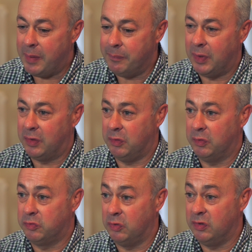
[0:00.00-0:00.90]
I
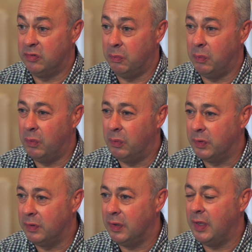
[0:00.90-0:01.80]
was struggling to
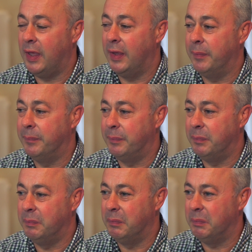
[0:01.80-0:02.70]
walk, and
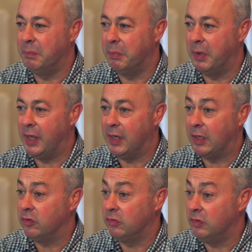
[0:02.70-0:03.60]
then
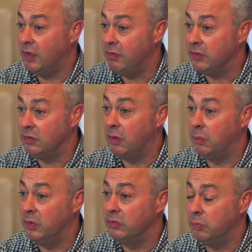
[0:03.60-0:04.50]
that just deteriorated and
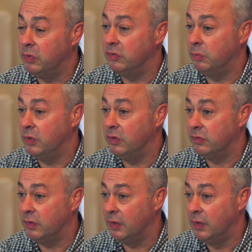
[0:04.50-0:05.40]
got worse and worse and
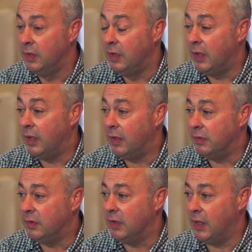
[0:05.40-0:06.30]
worse.
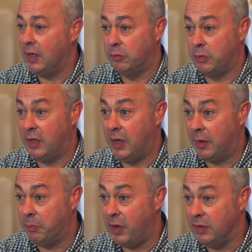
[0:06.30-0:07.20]
And in the end, I was wearing a
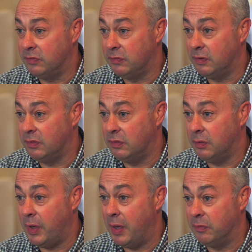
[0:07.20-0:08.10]
leg brace
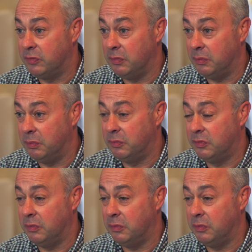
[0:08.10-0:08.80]
to